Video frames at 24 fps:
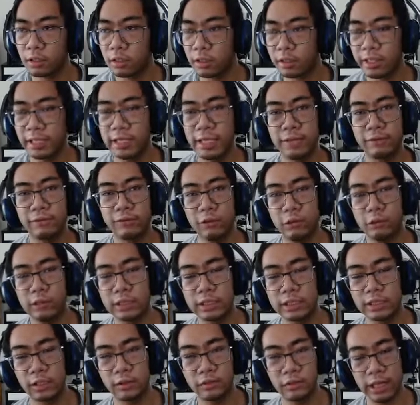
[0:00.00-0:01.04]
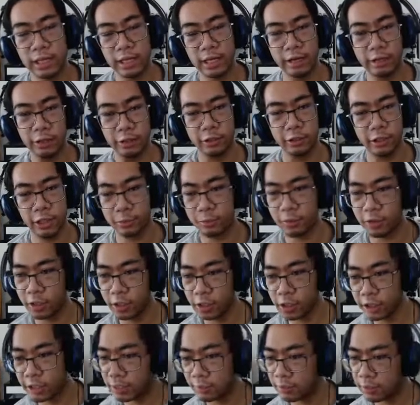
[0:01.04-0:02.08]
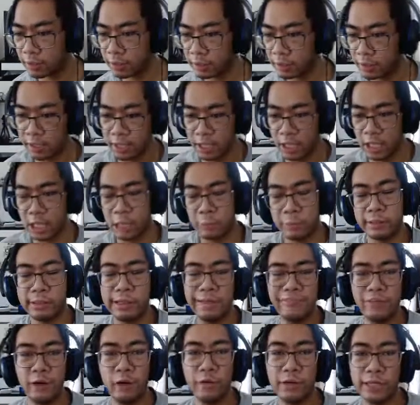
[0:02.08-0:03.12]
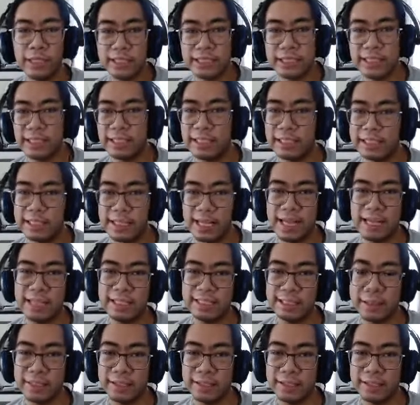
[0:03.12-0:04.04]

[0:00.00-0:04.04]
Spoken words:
the influence of the inhibitor chip, but I've always seen it as